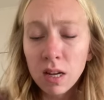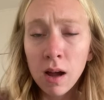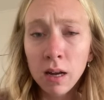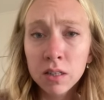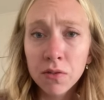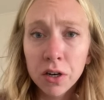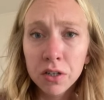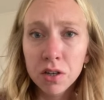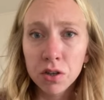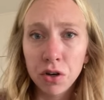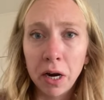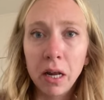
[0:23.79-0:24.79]
As far as the
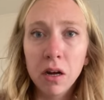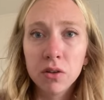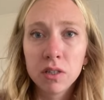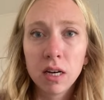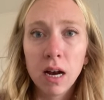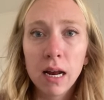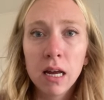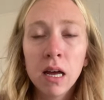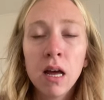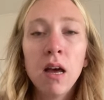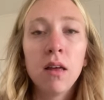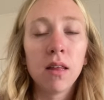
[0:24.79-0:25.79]
training goes tonight,
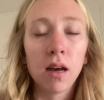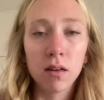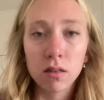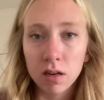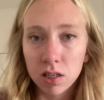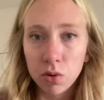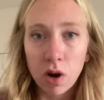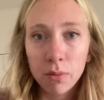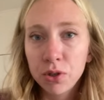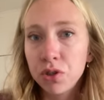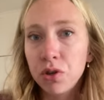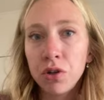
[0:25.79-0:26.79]
that is also
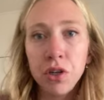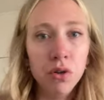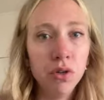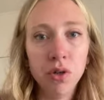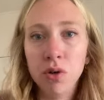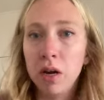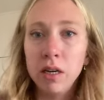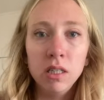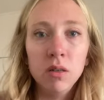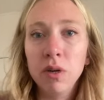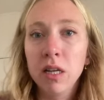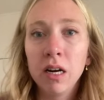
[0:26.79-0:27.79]
optional. You do not need
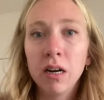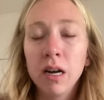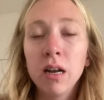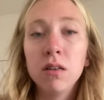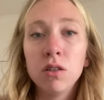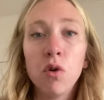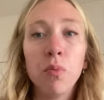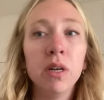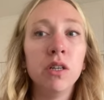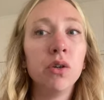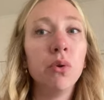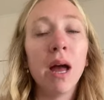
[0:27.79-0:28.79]
to be there. It is open
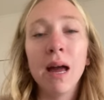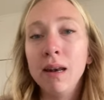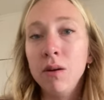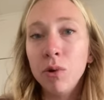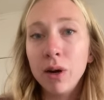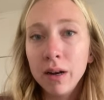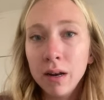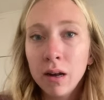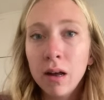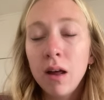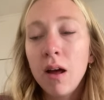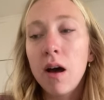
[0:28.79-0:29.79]
to anyone
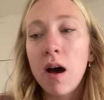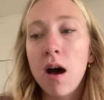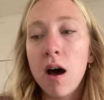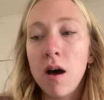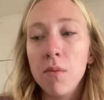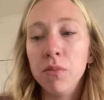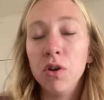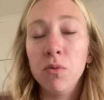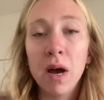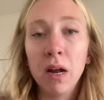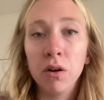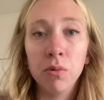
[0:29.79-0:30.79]
um, no
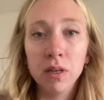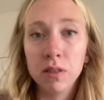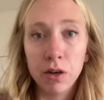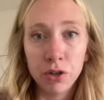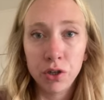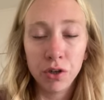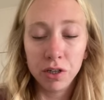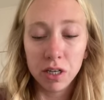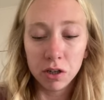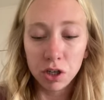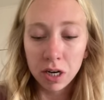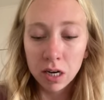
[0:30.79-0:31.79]
matter what session you're
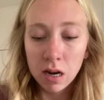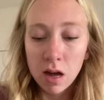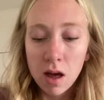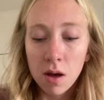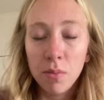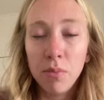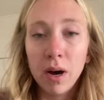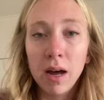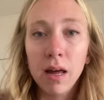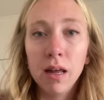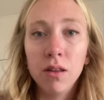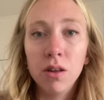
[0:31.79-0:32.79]
teaching.
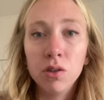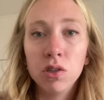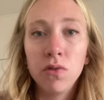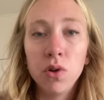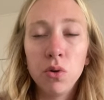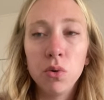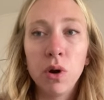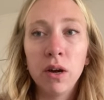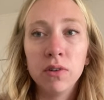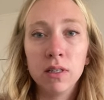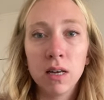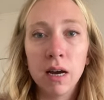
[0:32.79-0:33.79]
But those of you who I've
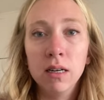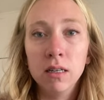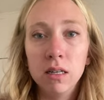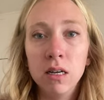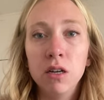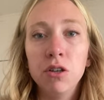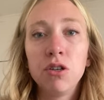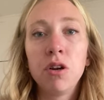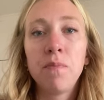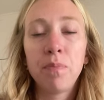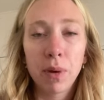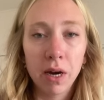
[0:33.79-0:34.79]
assigned to teach
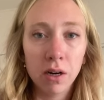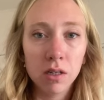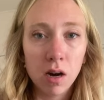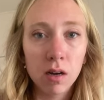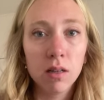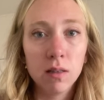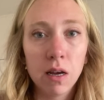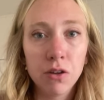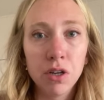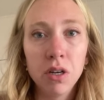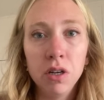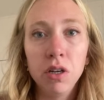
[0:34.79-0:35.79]
parent tot this
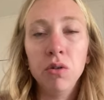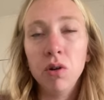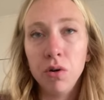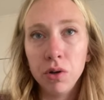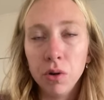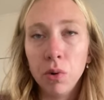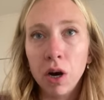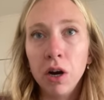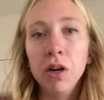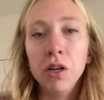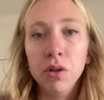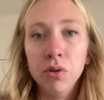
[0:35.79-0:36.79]
session, you know who you
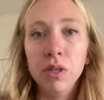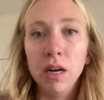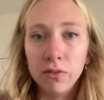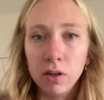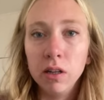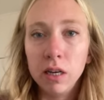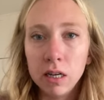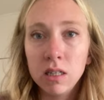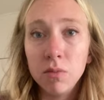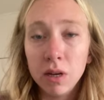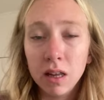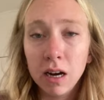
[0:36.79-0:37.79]
are, you definitely need to
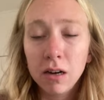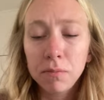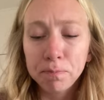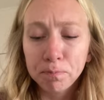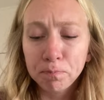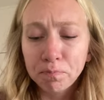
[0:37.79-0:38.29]
be there.